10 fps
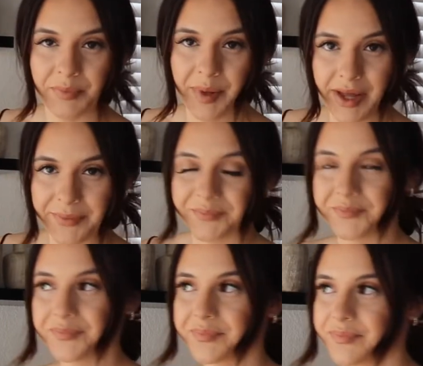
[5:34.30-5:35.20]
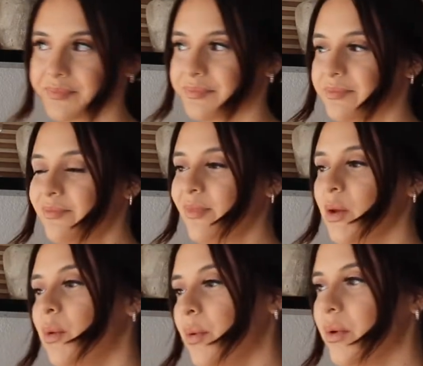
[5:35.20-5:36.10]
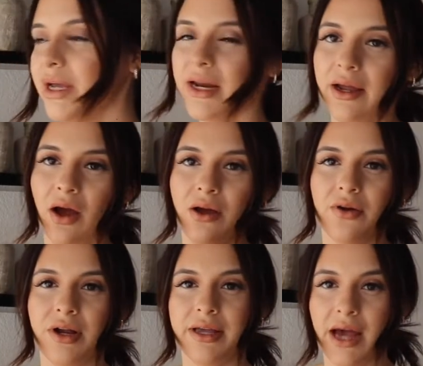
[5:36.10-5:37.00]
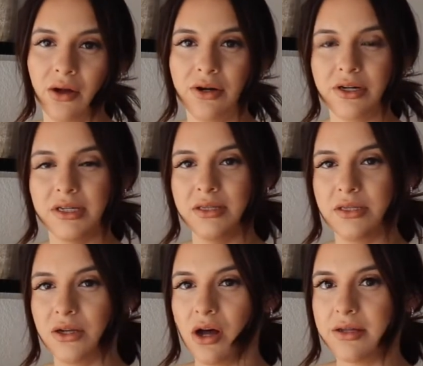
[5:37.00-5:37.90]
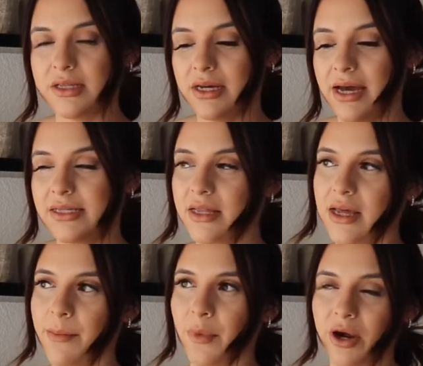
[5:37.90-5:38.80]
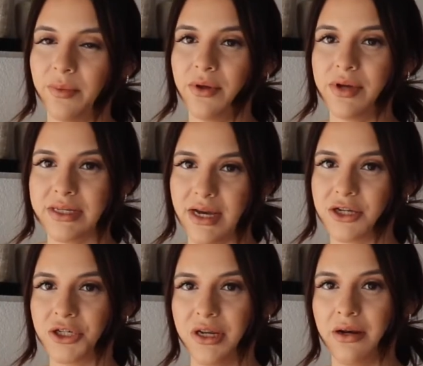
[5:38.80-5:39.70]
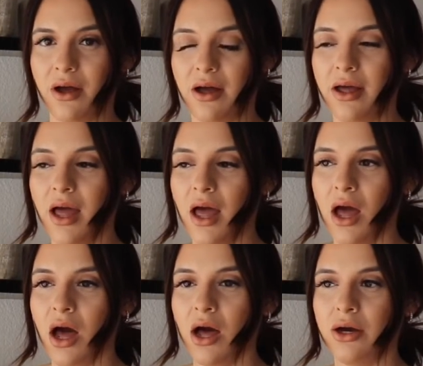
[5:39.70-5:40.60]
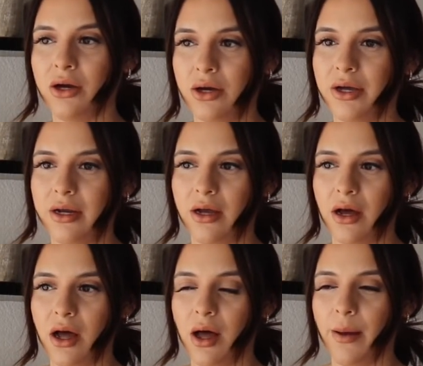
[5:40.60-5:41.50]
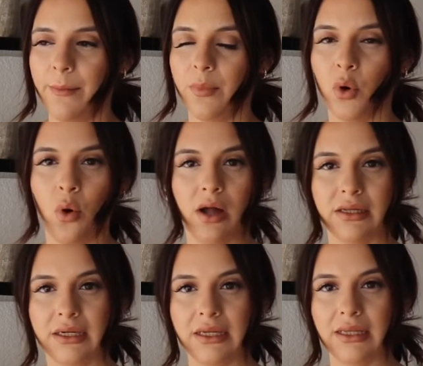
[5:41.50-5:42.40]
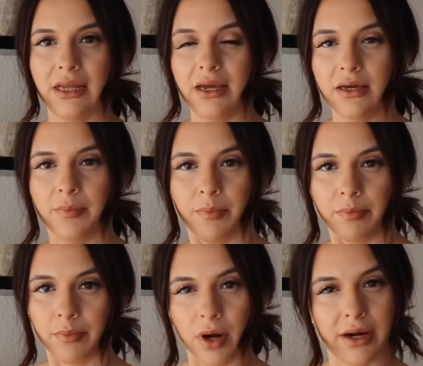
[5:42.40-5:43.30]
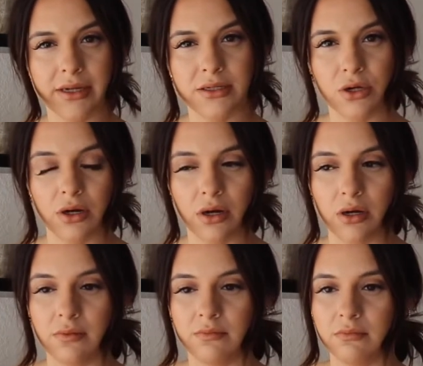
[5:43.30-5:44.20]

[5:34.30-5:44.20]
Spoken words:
but when we were getting our counters installed, the guy said that marble is actually not a good quality like product or